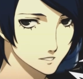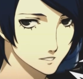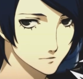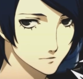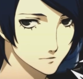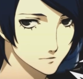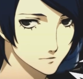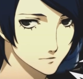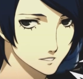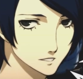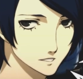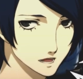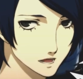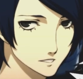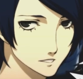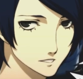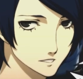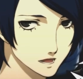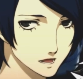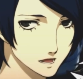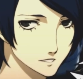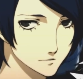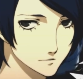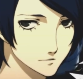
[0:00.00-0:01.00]
the heart in a
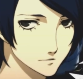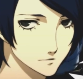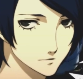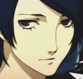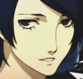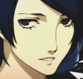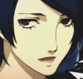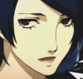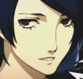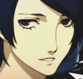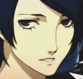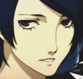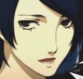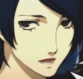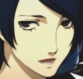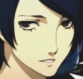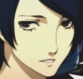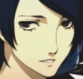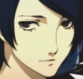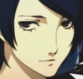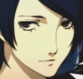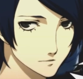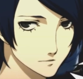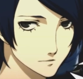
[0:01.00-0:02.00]
way I had once thought
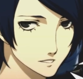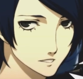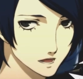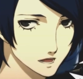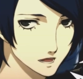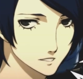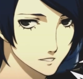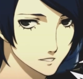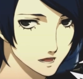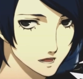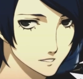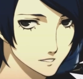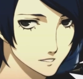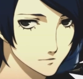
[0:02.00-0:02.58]
impossible.